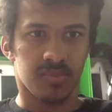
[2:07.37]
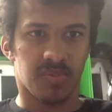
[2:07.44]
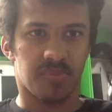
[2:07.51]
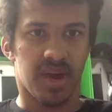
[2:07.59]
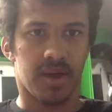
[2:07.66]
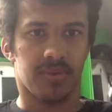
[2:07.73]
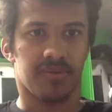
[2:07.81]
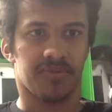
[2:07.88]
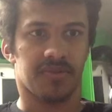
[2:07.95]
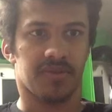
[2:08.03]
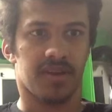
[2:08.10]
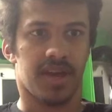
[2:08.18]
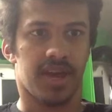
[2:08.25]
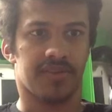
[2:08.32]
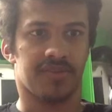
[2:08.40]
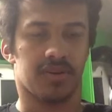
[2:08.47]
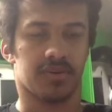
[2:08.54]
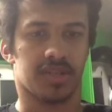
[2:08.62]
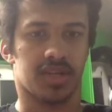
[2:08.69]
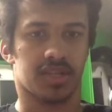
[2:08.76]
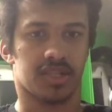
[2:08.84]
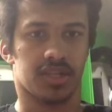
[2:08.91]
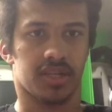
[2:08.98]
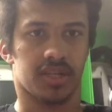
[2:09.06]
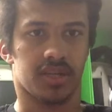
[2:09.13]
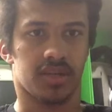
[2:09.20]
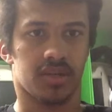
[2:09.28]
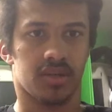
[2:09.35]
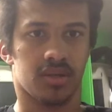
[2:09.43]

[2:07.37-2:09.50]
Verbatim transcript: Be better with headphones actually.